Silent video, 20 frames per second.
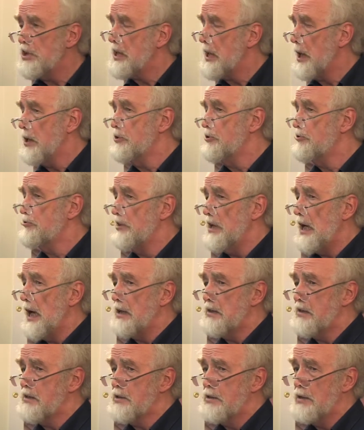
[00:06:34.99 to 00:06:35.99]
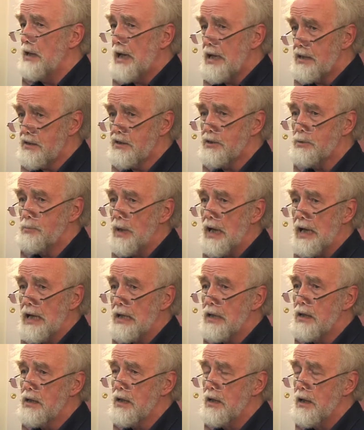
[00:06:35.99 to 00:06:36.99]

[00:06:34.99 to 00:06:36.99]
country has to make.